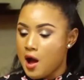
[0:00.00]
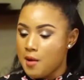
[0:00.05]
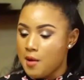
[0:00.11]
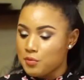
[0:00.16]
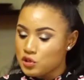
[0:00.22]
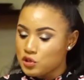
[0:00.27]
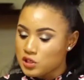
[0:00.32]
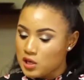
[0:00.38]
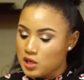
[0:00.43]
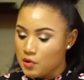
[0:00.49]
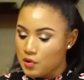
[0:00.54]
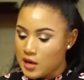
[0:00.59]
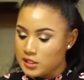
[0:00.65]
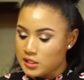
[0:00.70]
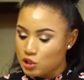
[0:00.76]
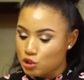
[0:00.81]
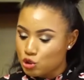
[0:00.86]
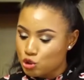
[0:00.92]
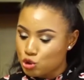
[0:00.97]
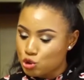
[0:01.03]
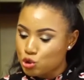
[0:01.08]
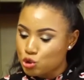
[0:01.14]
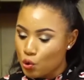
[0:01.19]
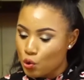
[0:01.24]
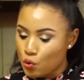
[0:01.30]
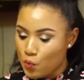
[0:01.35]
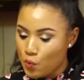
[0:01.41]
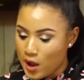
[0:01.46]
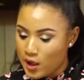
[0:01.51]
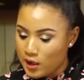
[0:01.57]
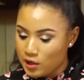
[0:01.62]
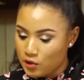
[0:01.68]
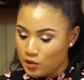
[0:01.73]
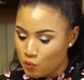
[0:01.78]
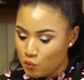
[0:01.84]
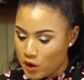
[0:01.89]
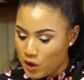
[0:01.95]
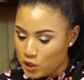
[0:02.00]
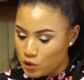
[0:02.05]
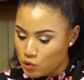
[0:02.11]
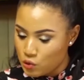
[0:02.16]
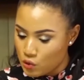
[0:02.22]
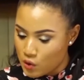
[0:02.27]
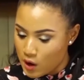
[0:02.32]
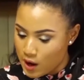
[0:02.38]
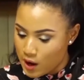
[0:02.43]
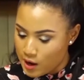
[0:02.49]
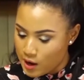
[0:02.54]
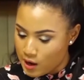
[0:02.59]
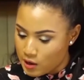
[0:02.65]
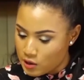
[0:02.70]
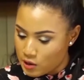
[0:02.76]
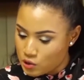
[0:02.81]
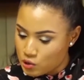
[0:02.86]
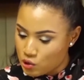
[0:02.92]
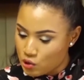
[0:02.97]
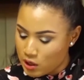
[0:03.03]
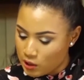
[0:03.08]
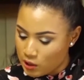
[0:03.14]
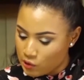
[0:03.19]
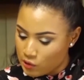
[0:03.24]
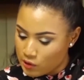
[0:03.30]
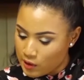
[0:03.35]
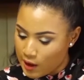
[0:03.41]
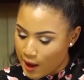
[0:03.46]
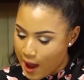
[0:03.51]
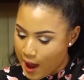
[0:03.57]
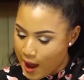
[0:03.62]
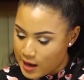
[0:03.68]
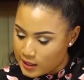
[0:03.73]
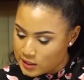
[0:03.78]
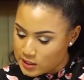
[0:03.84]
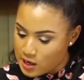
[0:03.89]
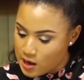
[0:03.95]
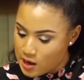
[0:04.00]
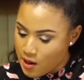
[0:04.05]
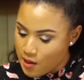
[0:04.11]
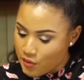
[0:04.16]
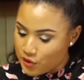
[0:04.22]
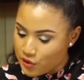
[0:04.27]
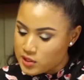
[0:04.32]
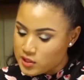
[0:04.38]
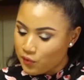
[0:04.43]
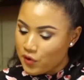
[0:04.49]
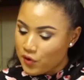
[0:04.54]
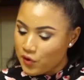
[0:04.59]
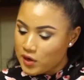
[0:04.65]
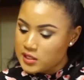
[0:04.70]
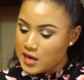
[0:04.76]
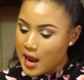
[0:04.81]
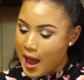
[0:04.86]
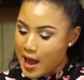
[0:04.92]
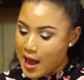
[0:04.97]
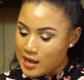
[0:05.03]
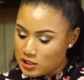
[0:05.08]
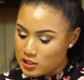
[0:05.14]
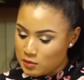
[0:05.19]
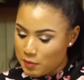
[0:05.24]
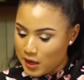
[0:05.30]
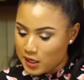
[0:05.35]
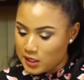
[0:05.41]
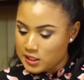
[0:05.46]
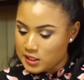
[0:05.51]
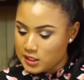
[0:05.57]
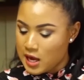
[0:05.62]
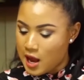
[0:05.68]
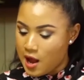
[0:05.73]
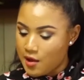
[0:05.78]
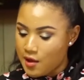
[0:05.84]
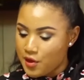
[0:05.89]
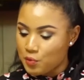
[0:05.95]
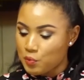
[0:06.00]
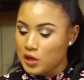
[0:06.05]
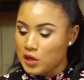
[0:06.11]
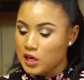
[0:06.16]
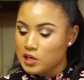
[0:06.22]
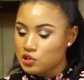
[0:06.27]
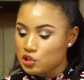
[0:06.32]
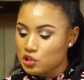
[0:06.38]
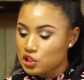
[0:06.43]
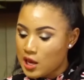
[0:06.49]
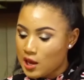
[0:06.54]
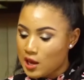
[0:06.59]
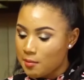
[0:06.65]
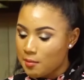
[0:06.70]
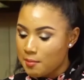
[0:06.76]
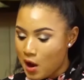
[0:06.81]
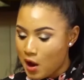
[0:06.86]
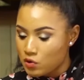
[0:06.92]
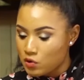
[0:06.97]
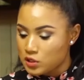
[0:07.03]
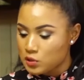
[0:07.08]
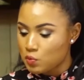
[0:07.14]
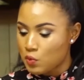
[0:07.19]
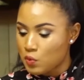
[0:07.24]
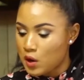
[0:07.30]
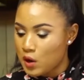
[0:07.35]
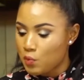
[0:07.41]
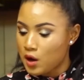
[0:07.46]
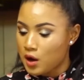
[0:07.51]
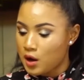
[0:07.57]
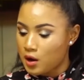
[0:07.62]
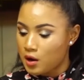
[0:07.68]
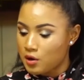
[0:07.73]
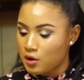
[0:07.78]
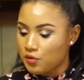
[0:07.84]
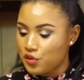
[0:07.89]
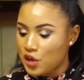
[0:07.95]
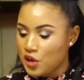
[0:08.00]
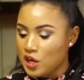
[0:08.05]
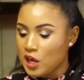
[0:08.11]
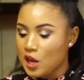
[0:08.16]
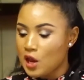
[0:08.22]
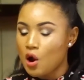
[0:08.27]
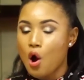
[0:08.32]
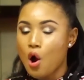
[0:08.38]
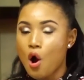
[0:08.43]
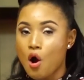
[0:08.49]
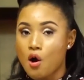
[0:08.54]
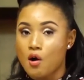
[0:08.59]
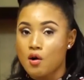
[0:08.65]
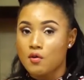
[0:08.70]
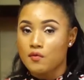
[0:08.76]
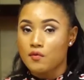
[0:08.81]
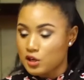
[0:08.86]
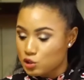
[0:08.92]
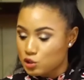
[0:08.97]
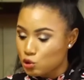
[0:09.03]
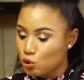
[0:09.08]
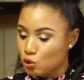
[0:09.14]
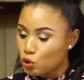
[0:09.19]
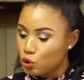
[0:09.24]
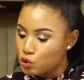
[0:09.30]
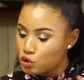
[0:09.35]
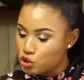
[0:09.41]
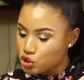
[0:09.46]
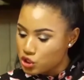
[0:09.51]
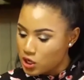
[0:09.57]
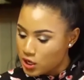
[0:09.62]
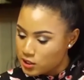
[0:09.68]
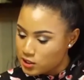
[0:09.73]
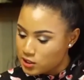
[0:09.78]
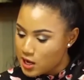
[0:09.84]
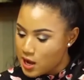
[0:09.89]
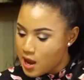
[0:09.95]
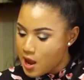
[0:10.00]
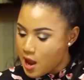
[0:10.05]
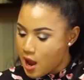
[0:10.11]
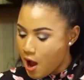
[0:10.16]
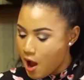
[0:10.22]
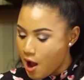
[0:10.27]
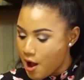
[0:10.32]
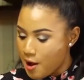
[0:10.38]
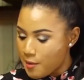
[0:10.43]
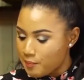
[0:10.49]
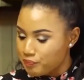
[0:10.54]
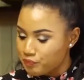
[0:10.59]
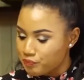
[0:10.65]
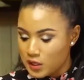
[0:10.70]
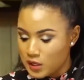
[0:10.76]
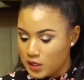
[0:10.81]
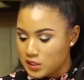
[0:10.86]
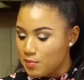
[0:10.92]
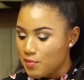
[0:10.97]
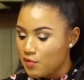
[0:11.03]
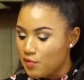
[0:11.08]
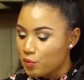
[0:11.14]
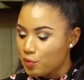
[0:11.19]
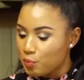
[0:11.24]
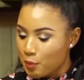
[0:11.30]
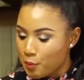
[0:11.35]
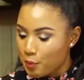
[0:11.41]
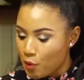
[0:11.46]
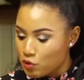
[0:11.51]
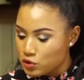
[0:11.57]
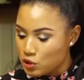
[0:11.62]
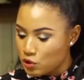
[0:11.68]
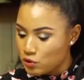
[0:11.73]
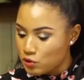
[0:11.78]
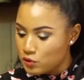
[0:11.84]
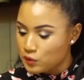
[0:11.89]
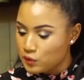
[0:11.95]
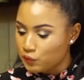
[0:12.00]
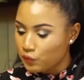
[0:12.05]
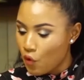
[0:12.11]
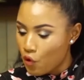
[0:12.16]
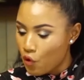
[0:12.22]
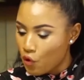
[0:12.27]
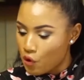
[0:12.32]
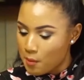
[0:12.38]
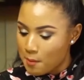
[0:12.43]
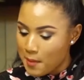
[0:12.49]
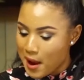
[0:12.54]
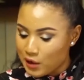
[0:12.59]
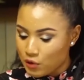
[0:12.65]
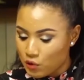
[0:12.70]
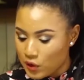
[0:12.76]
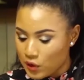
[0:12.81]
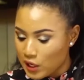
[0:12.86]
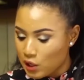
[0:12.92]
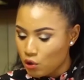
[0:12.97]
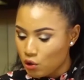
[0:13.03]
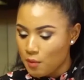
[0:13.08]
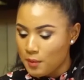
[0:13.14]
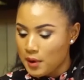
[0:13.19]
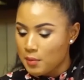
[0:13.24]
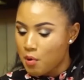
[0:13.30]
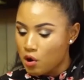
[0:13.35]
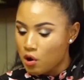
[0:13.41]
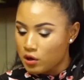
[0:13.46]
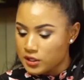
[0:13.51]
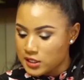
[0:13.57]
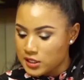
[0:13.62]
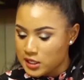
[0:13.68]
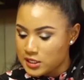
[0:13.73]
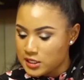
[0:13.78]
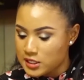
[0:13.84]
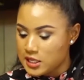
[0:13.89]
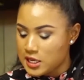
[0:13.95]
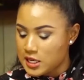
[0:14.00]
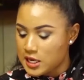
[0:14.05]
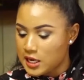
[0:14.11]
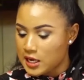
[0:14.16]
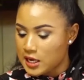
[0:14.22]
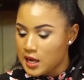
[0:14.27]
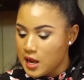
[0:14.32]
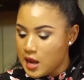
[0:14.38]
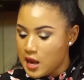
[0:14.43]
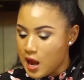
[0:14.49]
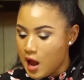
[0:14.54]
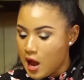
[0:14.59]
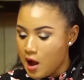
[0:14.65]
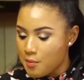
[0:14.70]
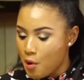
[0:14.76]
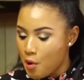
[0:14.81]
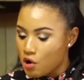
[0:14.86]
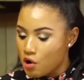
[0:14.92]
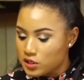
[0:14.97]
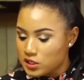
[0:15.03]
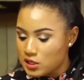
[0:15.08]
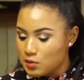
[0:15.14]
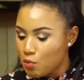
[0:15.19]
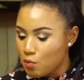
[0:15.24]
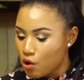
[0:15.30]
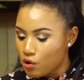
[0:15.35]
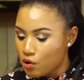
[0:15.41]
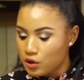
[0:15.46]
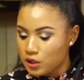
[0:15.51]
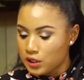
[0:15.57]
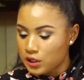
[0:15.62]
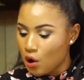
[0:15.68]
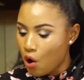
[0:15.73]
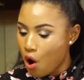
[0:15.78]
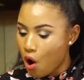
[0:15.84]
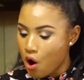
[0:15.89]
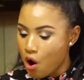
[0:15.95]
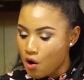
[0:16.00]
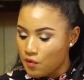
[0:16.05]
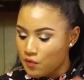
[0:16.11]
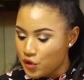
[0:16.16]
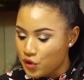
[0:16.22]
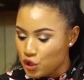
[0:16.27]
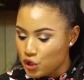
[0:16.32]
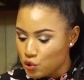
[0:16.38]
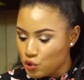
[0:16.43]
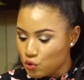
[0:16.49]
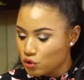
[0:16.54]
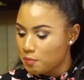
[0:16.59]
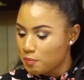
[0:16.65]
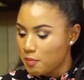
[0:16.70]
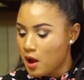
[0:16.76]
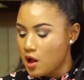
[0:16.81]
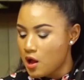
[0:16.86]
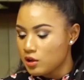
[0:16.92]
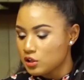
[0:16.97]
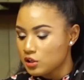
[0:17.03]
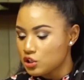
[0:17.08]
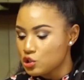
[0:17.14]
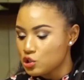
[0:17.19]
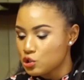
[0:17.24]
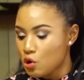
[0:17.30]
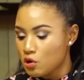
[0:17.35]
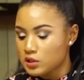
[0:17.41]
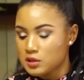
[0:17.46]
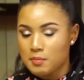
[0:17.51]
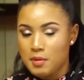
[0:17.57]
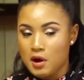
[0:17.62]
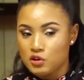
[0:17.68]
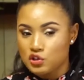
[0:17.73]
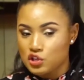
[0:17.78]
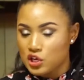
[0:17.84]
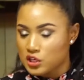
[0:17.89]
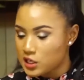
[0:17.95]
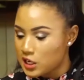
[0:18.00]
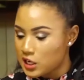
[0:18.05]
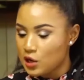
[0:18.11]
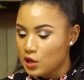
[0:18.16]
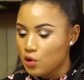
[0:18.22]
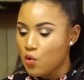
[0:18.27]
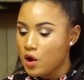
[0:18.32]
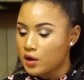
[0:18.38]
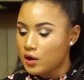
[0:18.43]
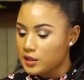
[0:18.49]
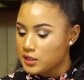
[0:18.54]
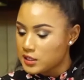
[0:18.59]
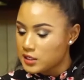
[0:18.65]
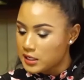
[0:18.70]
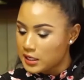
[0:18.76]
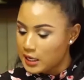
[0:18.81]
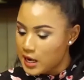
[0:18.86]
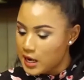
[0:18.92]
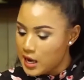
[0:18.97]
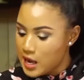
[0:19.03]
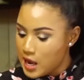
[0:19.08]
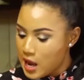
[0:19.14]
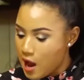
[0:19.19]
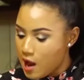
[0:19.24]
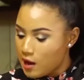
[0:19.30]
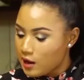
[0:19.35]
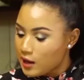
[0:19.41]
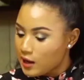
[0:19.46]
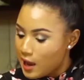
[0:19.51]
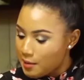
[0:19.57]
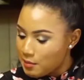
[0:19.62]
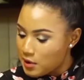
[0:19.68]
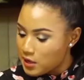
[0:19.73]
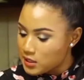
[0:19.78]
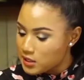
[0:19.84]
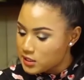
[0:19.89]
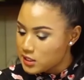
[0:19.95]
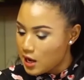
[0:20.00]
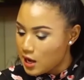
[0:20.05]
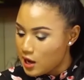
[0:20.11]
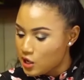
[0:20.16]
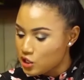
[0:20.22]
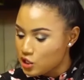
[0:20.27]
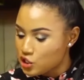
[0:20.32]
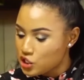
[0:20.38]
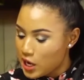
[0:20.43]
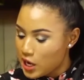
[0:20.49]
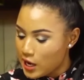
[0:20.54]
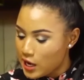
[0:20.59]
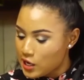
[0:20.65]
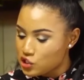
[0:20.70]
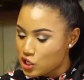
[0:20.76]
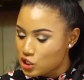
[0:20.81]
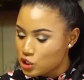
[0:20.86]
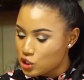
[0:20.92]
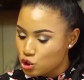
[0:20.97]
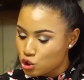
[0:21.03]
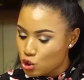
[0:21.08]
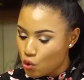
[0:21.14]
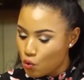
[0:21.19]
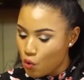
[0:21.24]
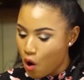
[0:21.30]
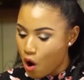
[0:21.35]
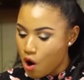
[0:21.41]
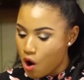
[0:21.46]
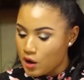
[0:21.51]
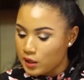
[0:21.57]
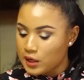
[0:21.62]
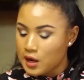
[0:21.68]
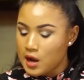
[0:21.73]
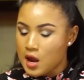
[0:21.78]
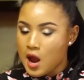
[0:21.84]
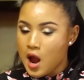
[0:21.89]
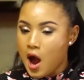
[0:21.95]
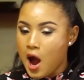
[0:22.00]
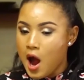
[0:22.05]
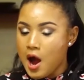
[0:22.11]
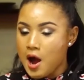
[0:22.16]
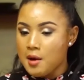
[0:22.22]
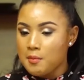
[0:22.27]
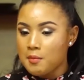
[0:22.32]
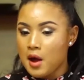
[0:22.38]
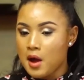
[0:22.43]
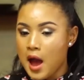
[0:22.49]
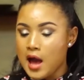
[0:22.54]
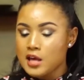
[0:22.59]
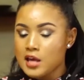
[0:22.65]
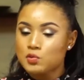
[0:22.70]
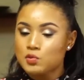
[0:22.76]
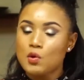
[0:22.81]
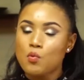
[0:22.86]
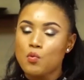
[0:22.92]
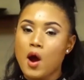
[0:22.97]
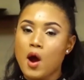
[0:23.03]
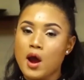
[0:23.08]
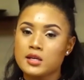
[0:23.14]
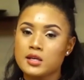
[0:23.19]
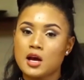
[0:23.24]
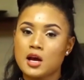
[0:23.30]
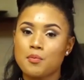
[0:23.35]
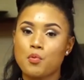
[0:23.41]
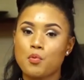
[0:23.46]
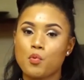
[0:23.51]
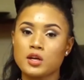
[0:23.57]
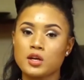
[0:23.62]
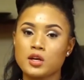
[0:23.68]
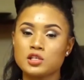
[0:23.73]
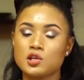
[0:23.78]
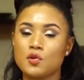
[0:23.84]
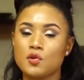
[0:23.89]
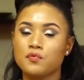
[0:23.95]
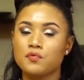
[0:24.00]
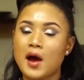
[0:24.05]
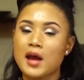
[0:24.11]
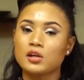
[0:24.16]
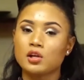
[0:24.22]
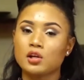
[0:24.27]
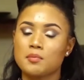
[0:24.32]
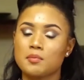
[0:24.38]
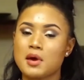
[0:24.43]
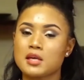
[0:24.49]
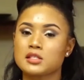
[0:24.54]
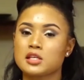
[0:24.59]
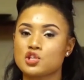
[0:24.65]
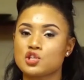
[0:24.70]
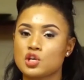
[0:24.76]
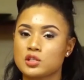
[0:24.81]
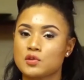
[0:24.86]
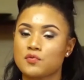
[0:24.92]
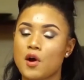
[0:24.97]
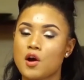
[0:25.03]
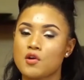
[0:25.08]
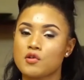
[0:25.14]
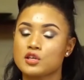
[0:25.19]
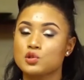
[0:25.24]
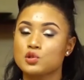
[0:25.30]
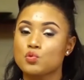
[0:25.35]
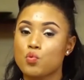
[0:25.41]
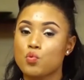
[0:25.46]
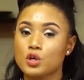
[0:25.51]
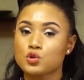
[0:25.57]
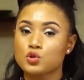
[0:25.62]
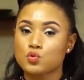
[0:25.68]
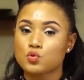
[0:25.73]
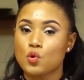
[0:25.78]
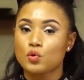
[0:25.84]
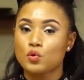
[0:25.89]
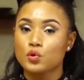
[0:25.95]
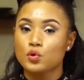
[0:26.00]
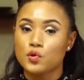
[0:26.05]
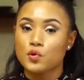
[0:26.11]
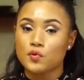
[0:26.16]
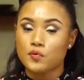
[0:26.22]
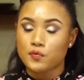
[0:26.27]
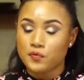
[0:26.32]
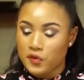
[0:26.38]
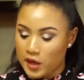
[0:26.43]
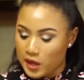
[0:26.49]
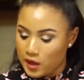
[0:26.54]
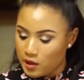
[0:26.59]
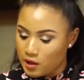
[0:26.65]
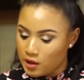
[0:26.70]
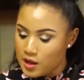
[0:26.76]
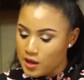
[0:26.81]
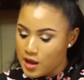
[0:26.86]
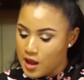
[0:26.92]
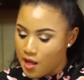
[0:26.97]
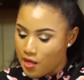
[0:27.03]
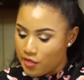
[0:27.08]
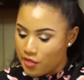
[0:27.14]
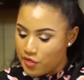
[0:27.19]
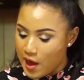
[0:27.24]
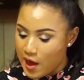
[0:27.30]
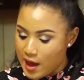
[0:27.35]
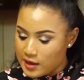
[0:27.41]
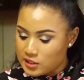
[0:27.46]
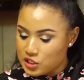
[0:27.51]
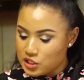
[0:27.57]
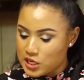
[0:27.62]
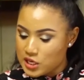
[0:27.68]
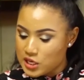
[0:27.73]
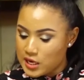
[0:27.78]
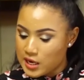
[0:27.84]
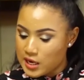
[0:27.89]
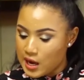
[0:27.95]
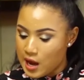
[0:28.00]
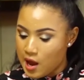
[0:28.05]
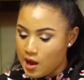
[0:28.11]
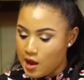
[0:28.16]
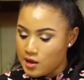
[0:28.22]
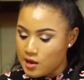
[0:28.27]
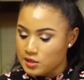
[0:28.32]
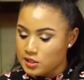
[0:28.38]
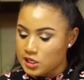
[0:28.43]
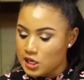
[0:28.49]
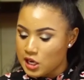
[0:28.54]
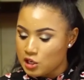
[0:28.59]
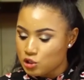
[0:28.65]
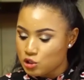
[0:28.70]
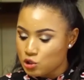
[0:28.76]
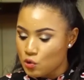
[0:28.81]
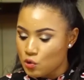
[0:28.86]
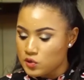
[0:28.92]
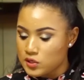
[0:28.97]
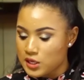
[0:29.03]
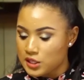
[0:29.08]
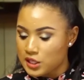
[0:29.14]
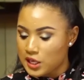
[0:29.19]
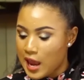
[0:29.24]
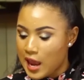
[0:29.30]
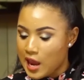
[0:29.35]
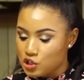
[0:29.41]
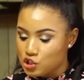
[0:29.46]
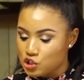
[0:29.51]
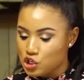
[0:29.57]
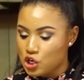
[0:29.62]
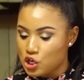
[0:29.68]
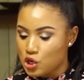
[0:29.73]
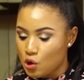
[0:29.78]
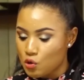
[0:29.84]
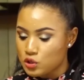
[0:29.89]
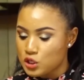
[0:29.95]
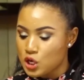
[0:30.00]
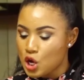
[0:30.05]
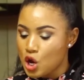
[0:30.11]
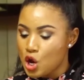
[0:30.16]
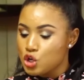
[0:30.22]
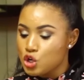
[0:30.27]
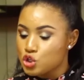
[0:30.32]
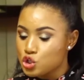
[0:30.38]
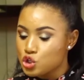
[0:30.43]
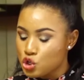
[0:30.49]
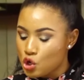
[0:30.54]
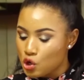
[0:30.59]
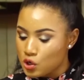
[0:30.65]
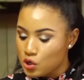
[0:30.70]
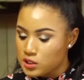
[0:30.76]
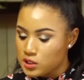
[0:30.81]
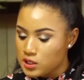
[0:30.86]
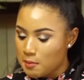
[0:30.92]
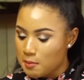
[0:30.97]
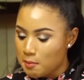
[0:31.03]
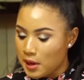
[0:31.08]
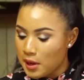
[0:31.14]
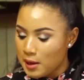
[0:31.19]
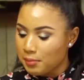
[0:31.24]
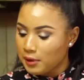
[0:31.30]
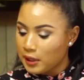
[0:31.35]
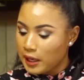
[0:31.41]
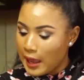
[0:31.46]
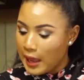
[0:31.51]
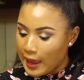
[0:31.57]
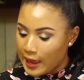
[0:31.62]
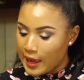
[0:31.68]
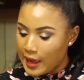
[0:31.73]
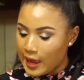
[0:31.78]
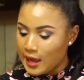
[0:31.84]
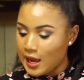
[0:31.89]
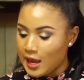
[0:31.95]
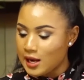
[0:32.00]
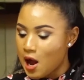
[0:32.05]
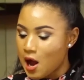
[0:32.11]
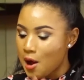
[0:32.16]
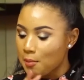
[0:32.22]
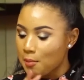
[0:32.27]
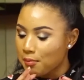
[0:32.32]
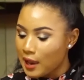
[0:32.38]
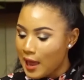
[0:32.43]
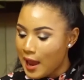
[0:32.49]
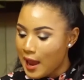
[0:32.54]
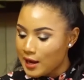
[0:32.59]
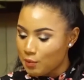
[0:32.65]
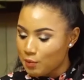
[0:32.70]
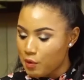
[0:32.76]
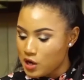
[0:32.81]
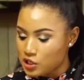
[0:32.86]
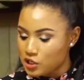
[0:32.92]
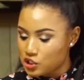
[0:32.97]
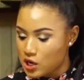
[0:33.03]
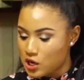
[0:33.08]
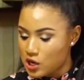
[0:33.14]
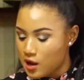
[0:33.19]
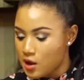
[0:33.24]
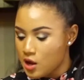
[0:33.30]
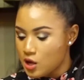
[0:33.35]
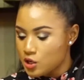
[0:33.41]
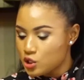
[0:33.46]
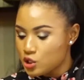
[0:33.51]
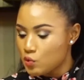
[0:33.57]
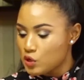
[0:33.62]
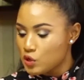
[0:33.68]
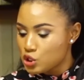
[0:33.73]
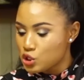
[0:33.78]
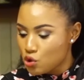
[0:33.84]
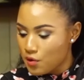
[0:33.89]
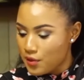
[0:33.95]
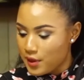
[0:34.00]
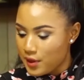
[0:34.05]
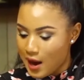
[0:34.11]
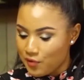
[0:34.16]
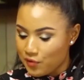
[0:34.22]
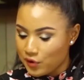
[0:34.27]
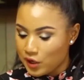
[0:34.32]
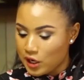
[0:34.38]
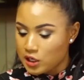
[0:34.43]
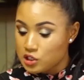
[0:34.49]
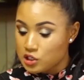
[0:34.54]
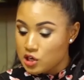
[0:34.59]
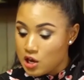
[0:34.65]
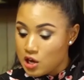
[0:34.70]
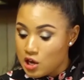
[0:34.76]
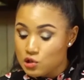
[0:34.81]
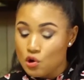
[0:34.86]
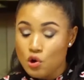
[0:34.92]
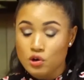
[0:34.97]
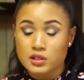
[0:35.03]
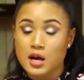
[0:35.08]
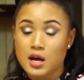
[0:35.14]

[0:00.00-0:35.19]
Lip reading: you summarized it so well when you took a look at the different aspects that we need to think about when we're thinking of solutions, some of the proposals for macroeconomic policies, the oxymoron of the youth bulge. You talked about gender inequality, climate change, and so on. As we wind up, what is your final message as far as what role you feel that the CSOs and the NGOs should be playing in applying pressure to ensure that Africa does not